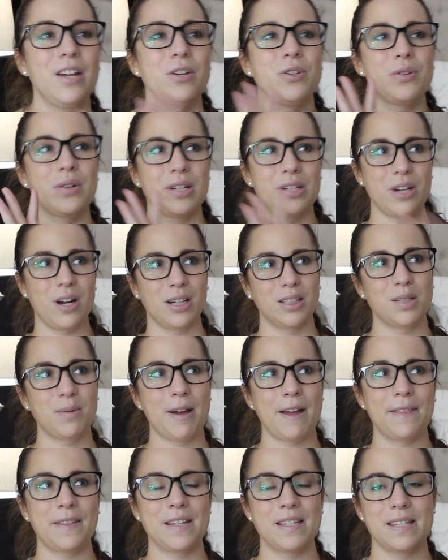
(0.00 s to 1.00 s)
So I talked
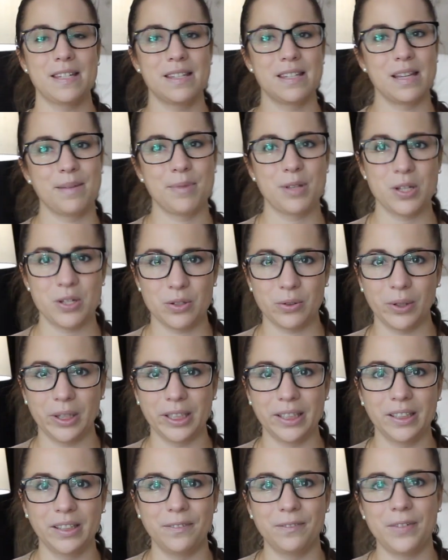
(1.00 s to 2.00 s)
about this in some of those
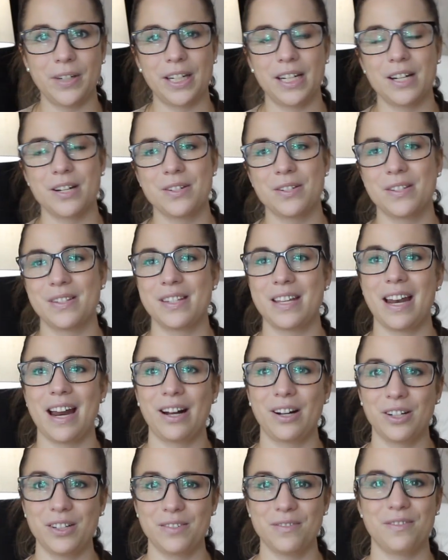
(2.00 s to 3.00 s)
curriculum videos and said
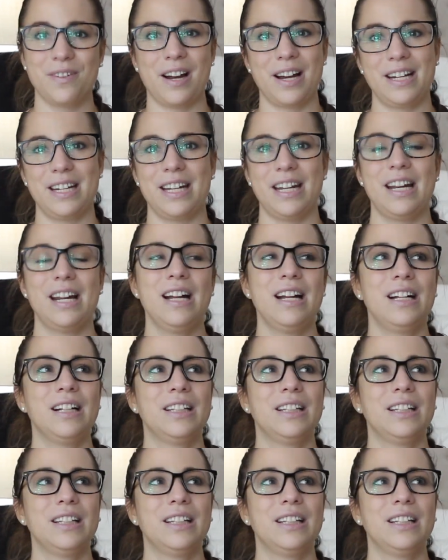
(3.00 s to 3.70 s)
I couldn't find it.